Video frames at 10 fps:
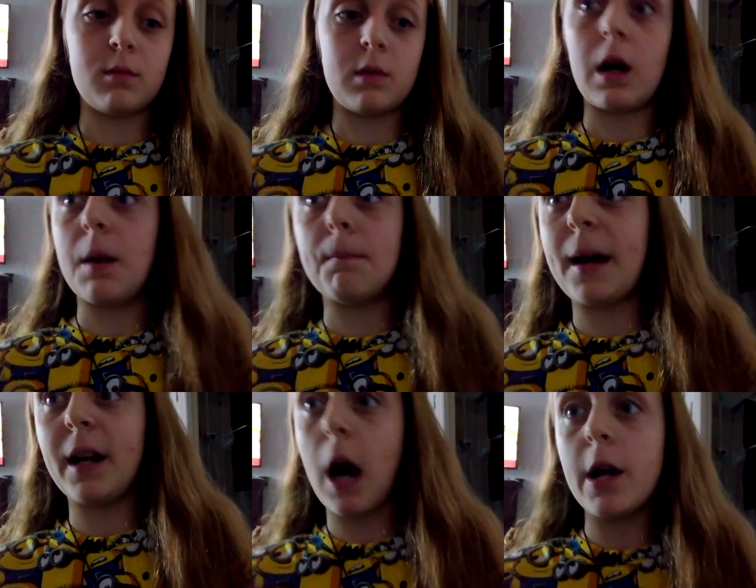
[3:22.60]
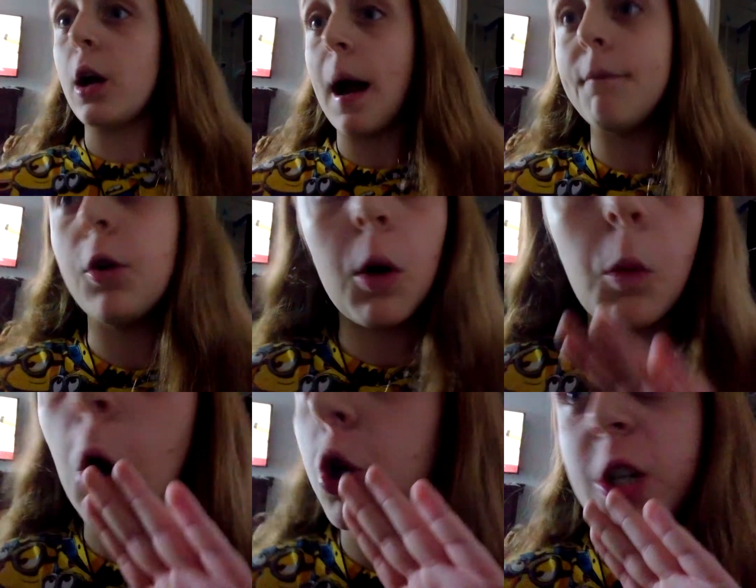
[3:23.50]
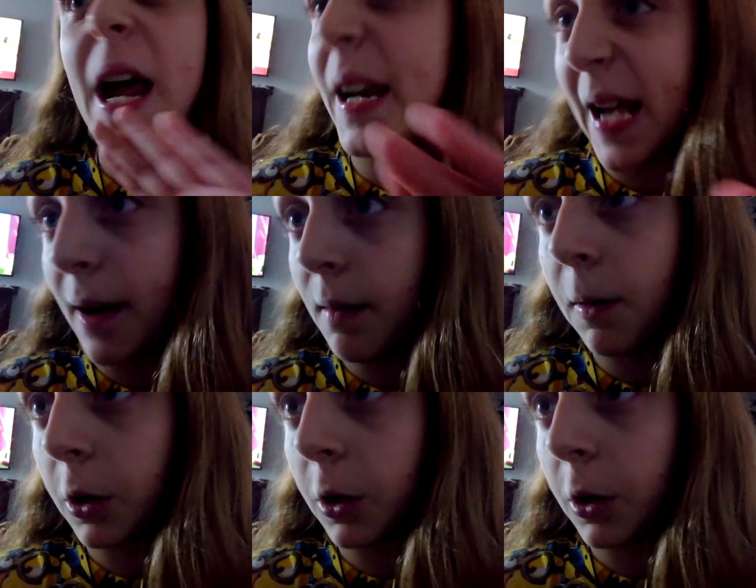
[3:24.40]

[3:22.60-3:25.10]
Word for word: I'm bad at I don't, I've not right, watched any getting Harry,